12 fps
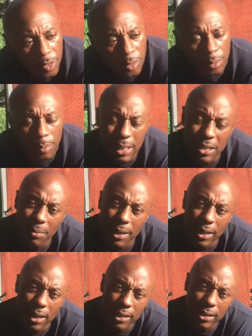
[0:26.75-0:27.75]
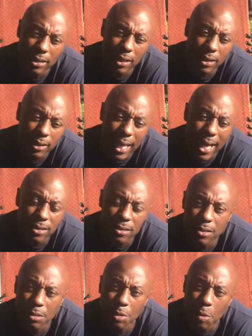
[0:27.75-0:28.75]
Truly blessed, man. I just hit a
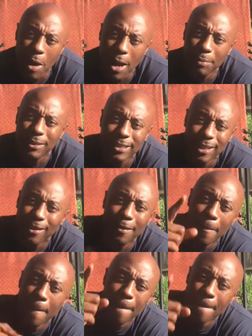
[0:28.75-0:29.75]
thousand subscribers, y'all.